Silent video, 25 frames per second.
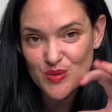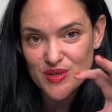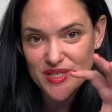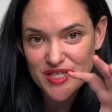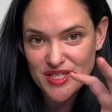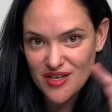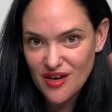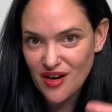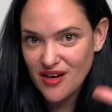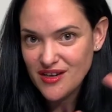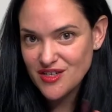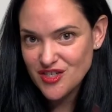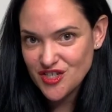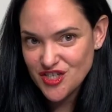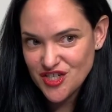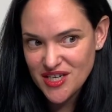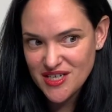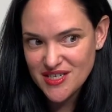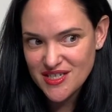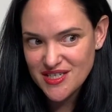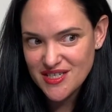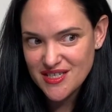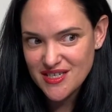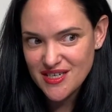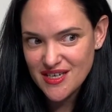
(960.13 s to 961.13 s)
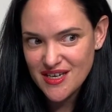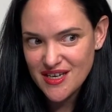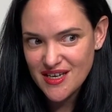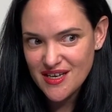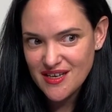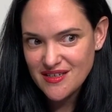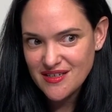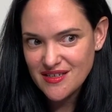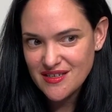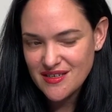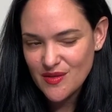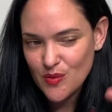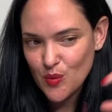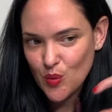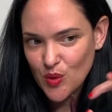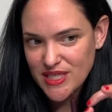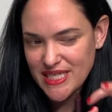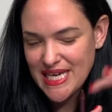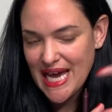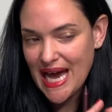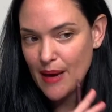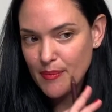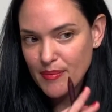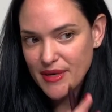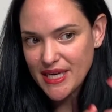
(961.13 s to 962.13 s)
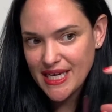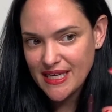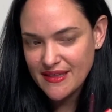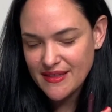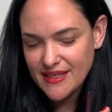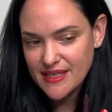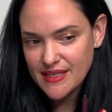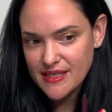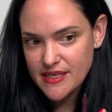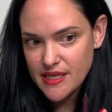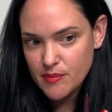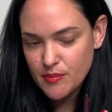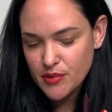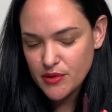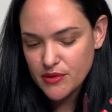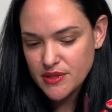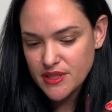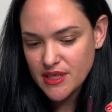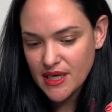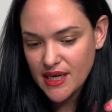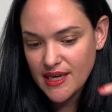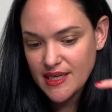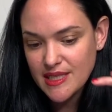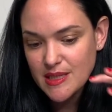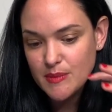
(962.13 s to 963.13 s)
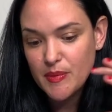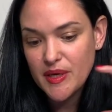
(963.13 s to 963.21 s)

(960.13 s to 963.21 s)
it's not just what's happening at the adipocytes,